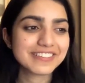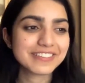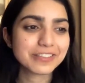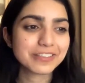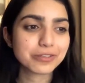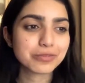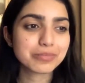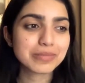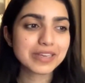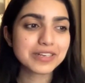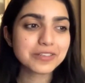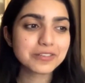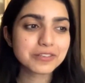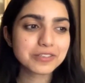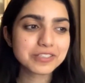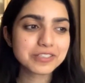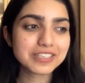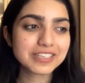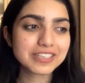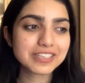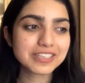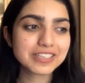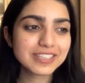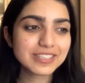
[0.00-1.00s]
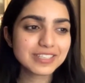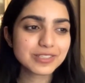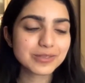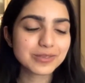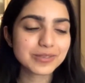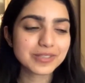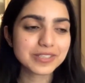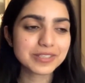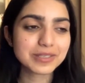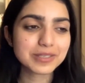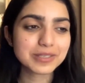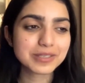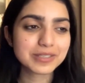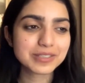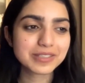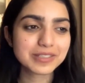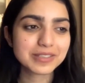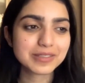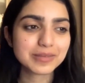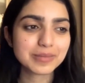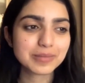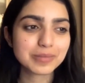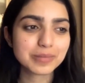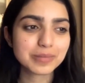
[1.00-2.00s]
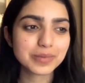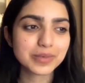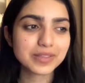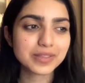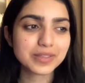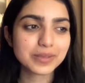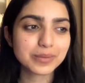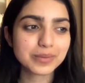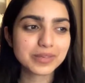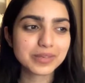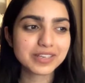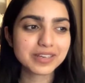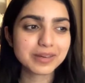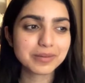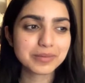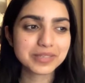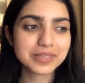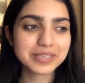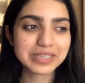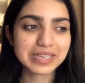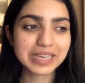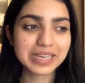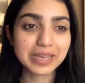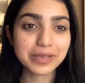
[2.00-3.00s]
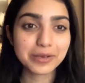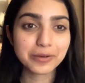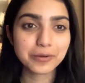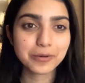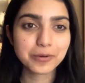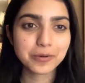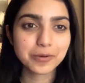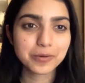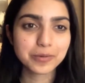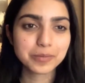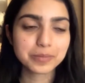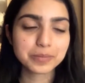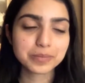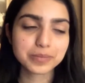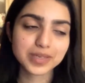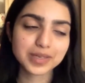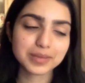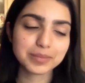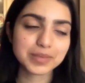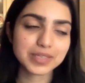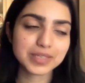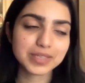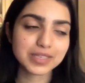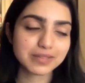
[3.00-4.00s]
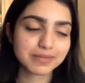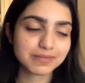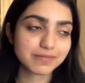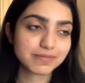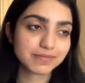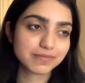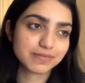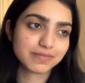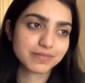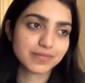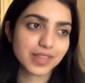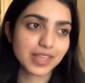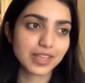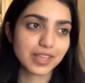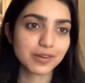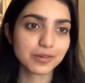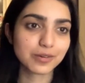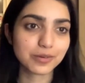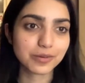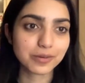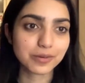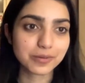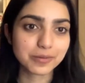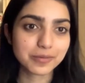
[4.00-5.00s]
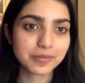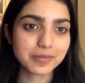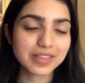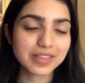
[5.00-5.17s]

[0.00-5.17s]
you might not relate to it, but there will come a day, I hope. I mean, I don't know.